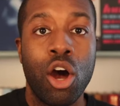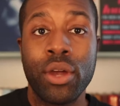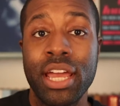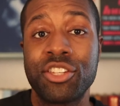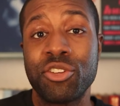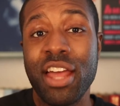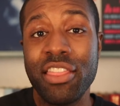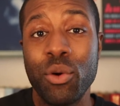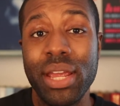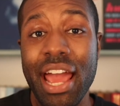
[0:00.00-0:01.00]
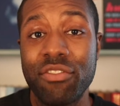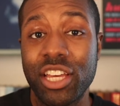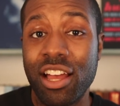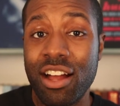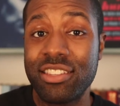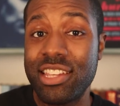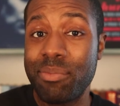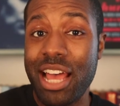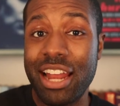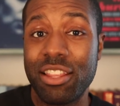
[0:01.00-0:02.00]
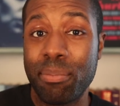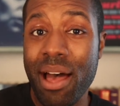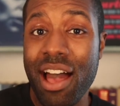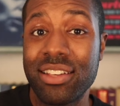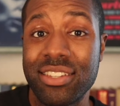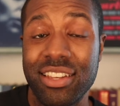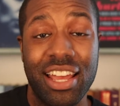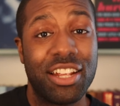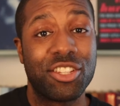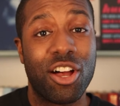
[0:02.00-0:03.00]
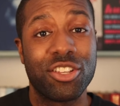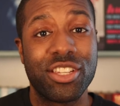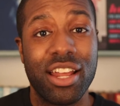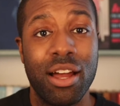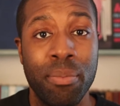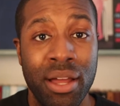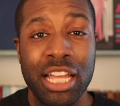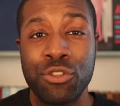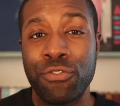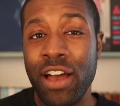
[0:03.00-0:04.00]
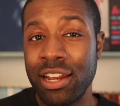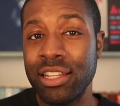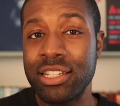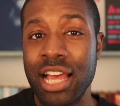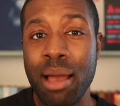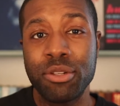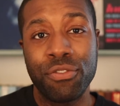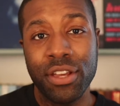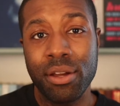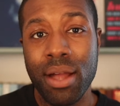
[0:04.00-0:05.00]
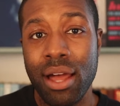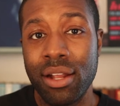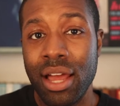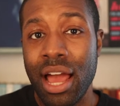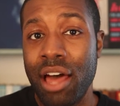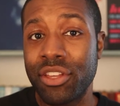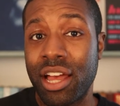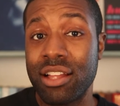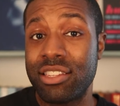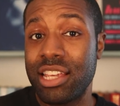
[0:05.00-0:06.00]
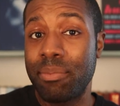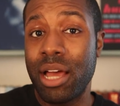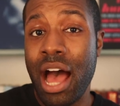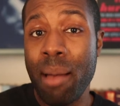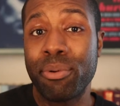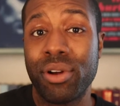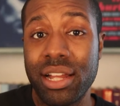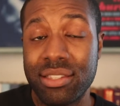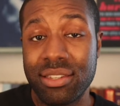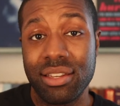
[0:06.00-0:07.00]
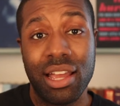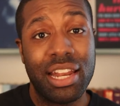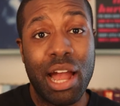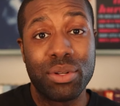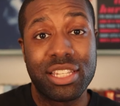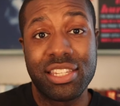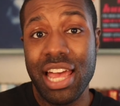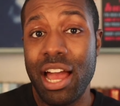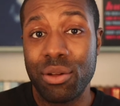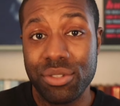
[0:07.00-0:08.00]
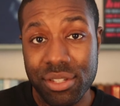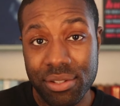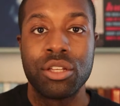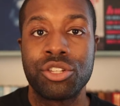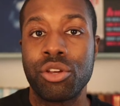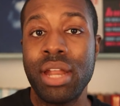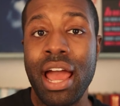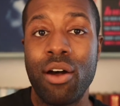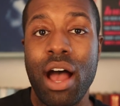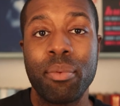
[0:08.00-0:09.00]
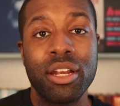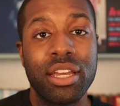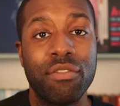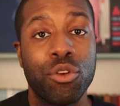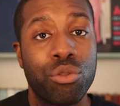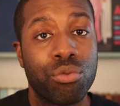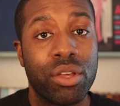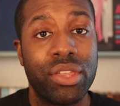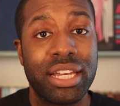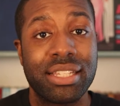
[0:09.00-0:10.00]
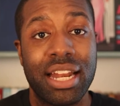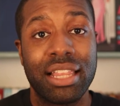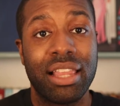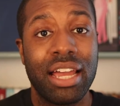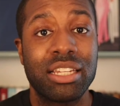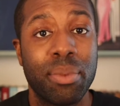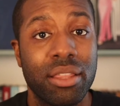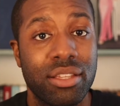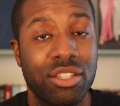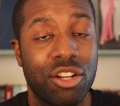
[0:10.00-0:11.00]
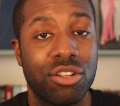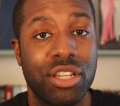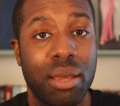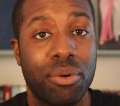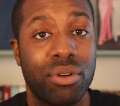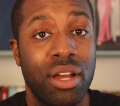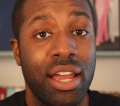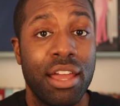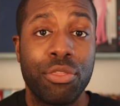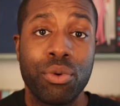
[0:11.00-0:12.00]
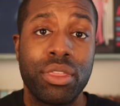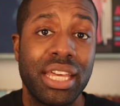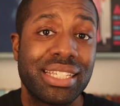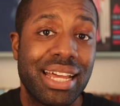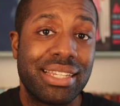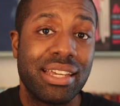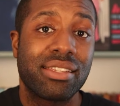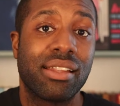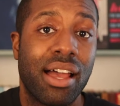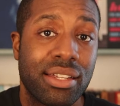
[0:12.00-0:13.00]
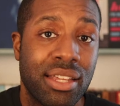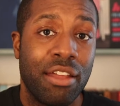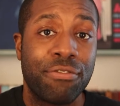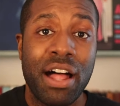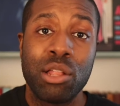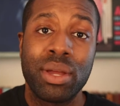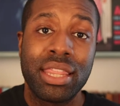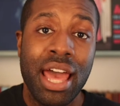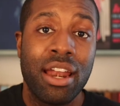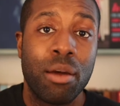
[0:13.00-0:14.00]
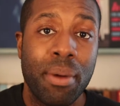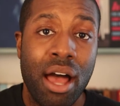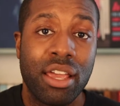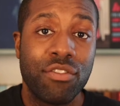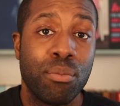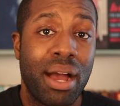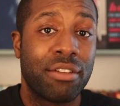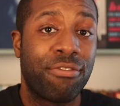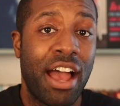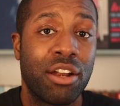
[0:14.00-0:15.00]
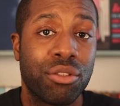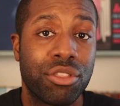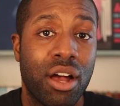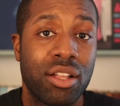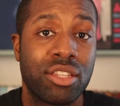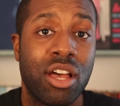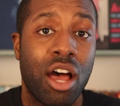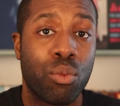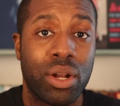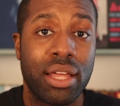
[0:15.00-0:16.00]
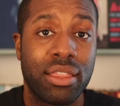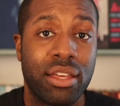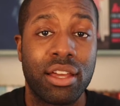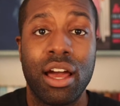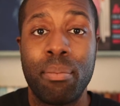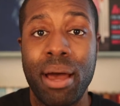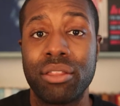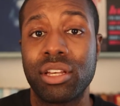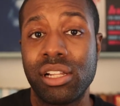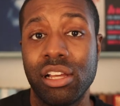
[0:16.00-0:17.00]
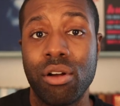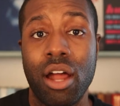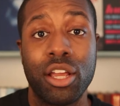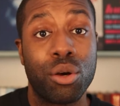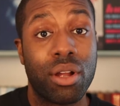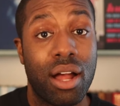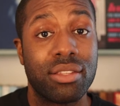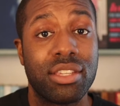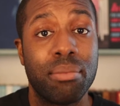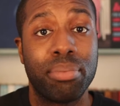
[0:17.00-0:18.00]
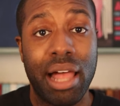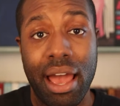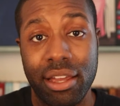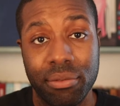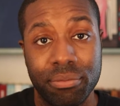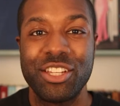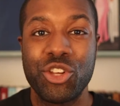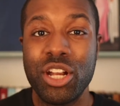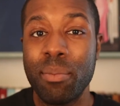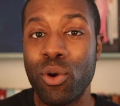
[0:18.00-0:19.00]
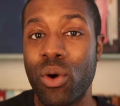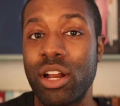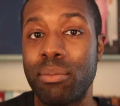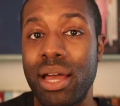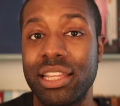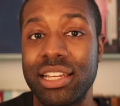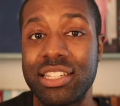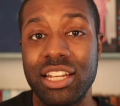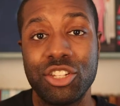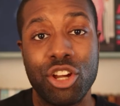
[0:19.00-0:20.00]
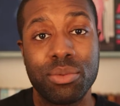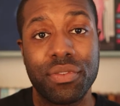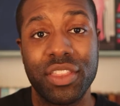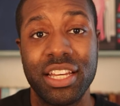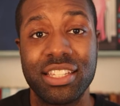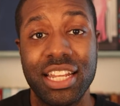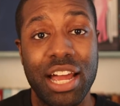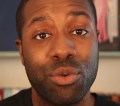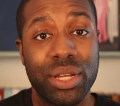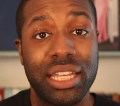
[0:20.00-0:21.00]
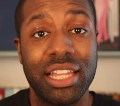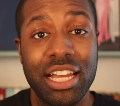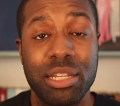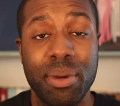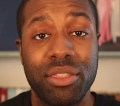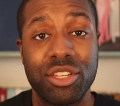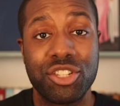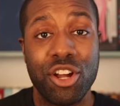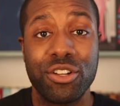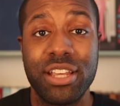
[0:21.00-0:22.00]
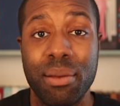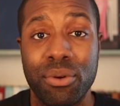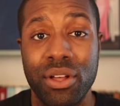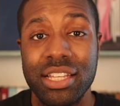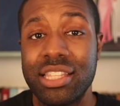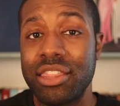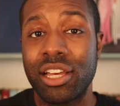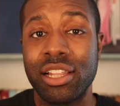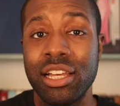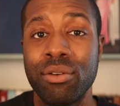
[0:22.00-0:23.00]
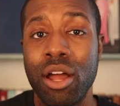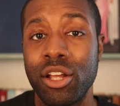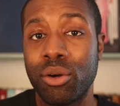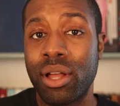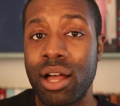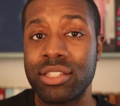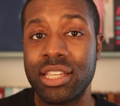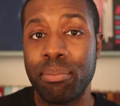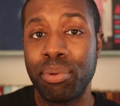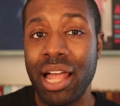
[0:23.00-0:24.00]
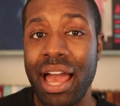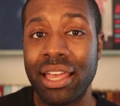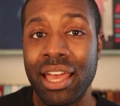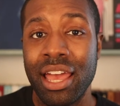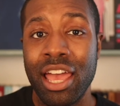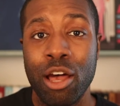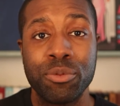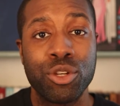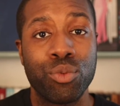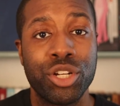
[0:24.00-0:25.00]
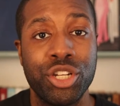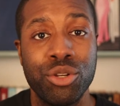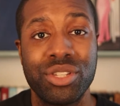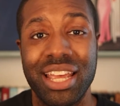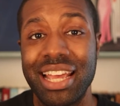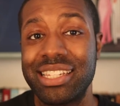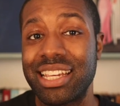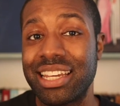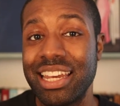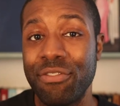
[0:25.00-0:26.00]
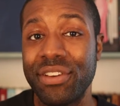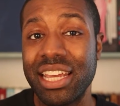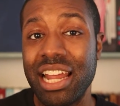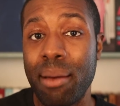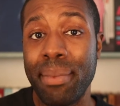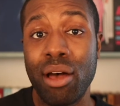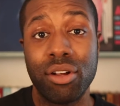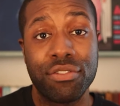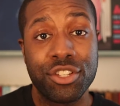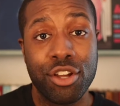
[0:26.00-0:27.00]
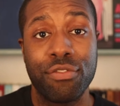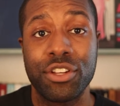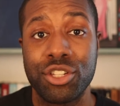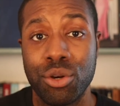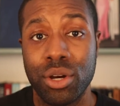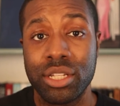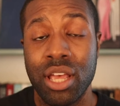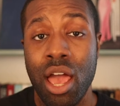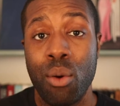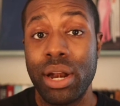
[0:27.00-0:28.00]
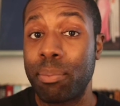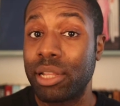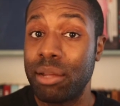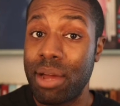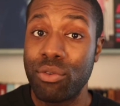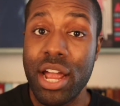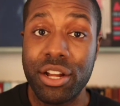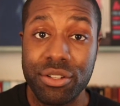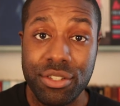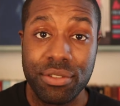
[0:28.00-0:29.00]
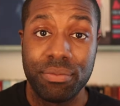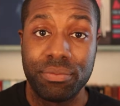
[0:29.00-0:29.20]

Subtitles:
Okay, so now that we have the Concept out of the box and it's all set up, it's finally time to figure out how the Concept operates and how it sounds. So now I'm going to give you 3 things that I liked about this turntable and 3 things I disliked, and following that up, I'll give you my final thoughts on what I think about the Clearaudio Concept Black. So number 1 on my list in terms of things that I really liked about this turntable is that the Clearaudio Concept Black helped to reduce a significant amount of surface noise when I played my records.